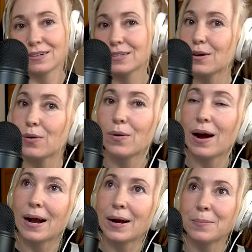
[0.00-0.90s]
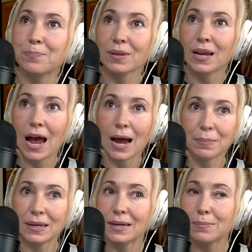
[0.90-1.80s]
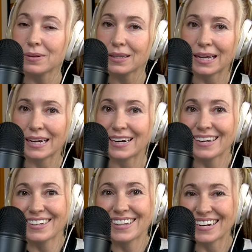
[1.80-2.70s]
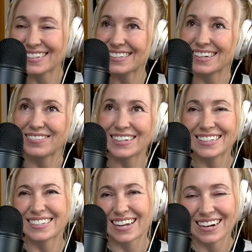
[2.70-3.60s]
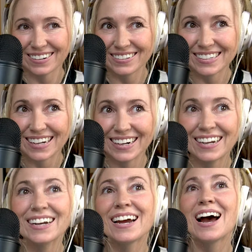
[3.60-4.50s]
so happy belated Thanksgiving. Is that how you say it?